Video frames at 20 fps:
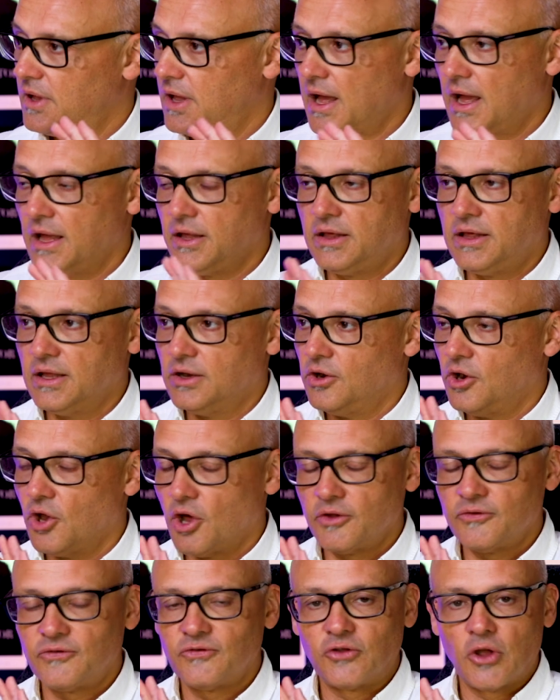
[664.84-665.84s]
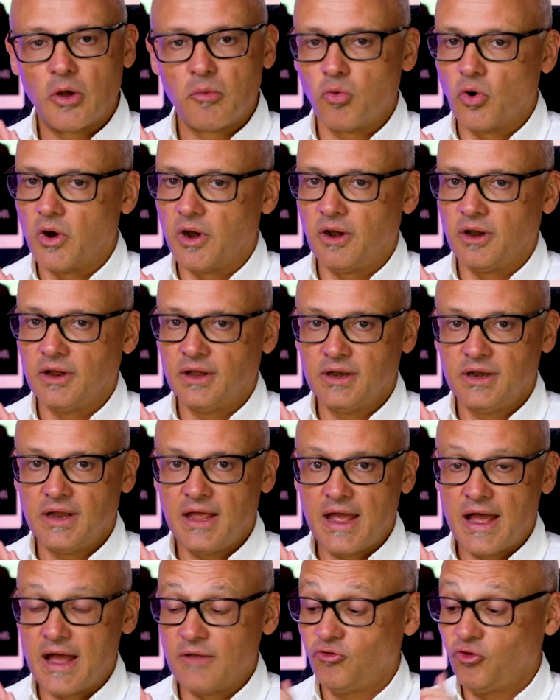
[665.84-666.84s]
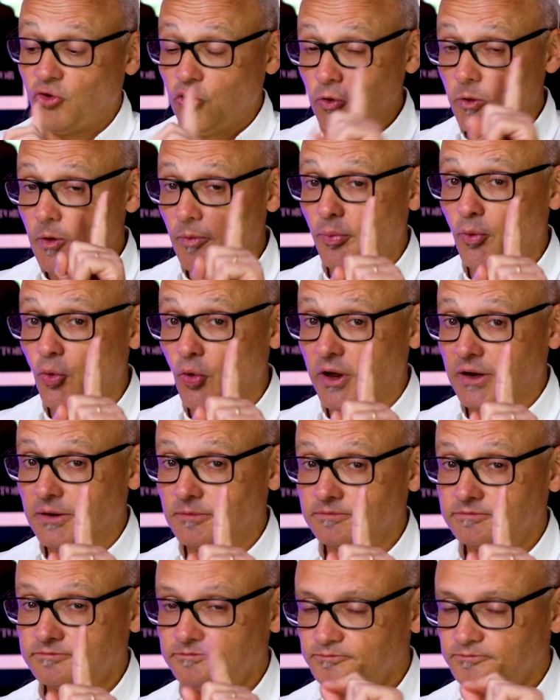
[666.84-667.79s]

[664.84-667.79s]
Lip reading: I cannot stop wearing it. To the point,